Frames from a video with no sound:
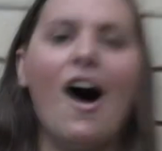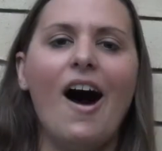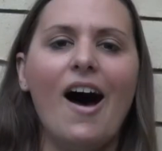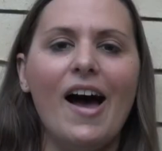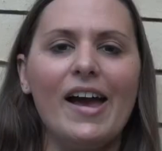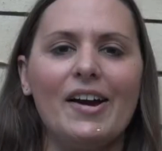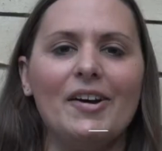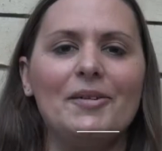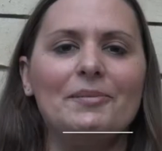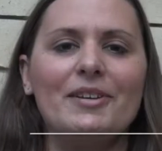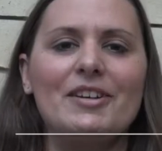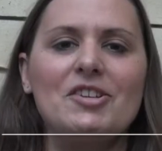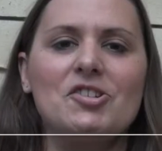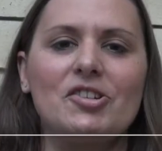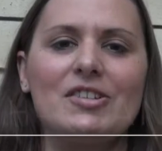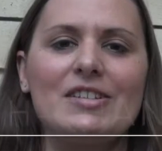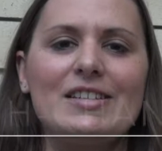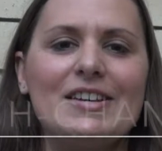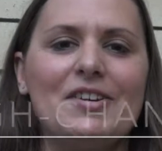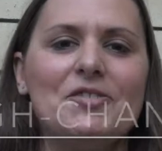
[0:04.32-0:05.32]
Hi, I'm
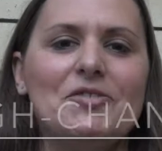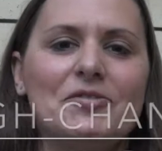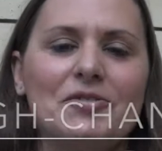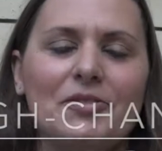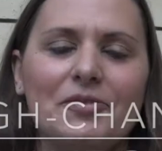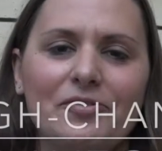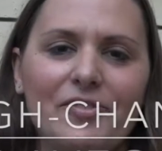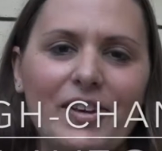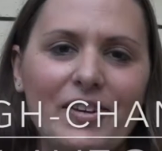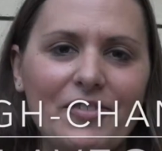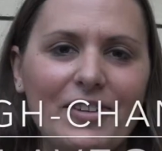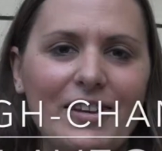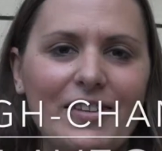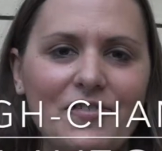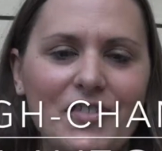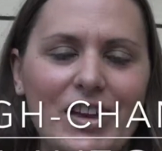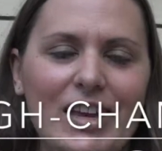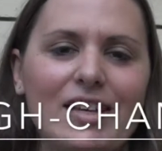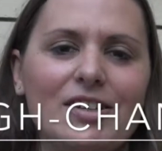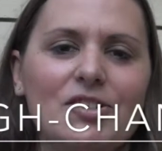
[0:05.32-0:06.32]
Leigh-Chantelle from
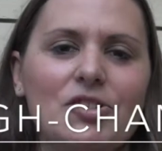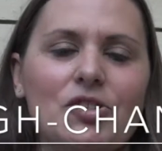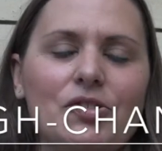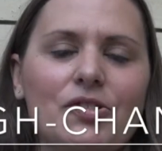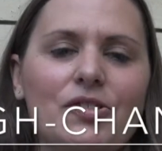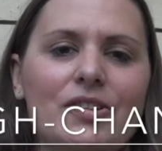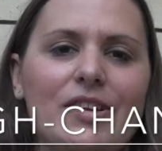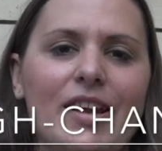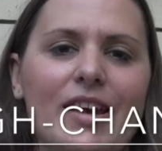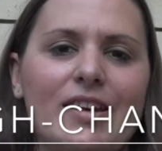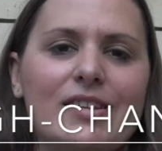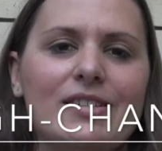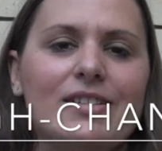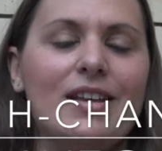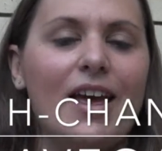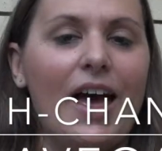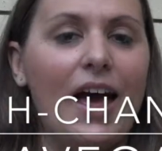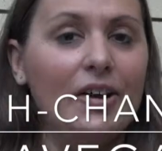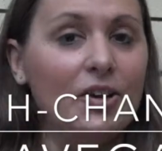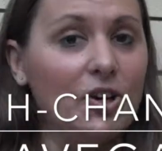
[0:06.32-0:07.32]

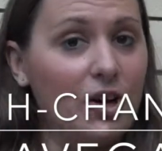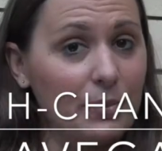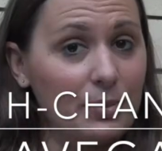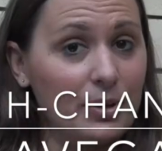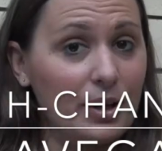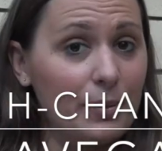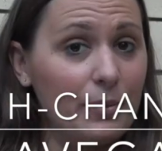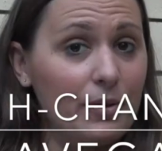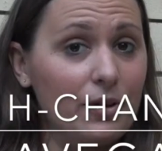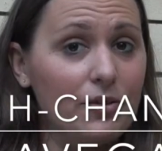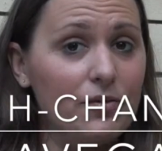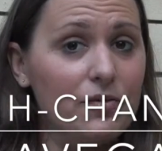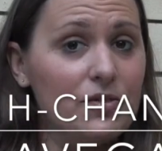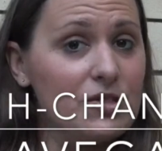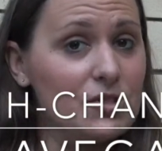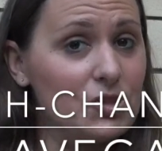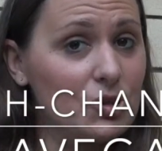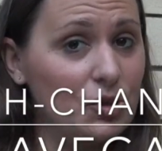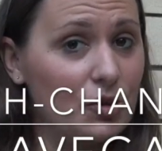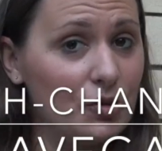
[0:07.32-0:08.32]
vivalavegan.net and I'm coming over
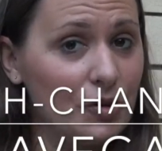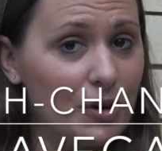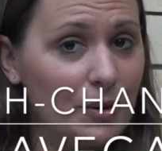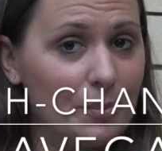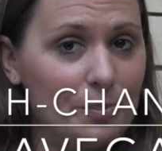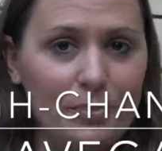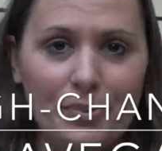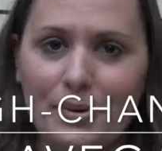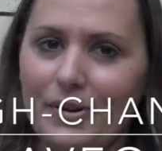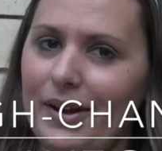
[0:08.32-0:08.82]
to Europe.